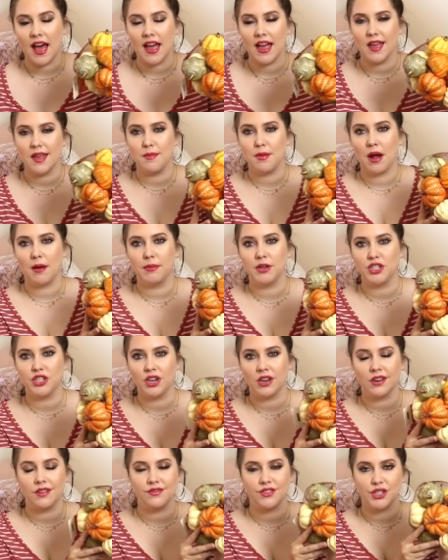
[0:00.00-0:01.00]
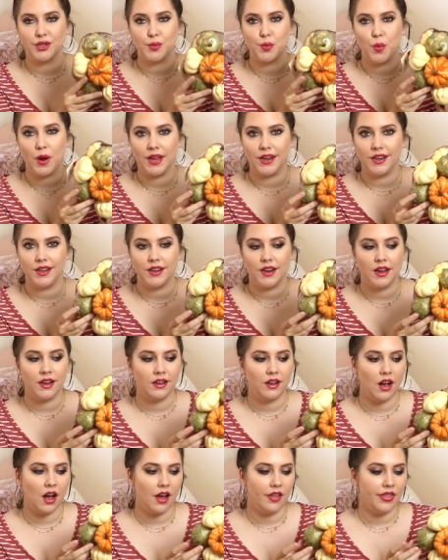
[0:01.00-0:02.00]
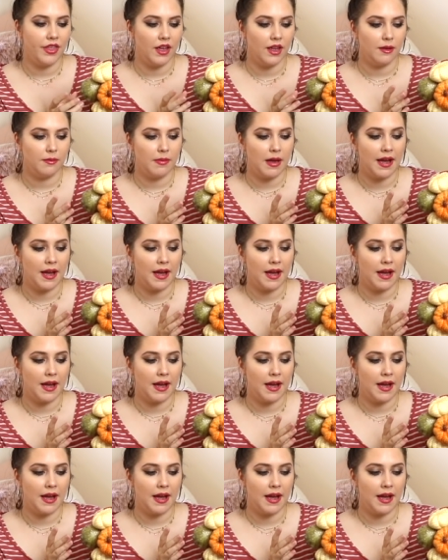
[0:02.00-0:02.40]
I probably should have just waited and got them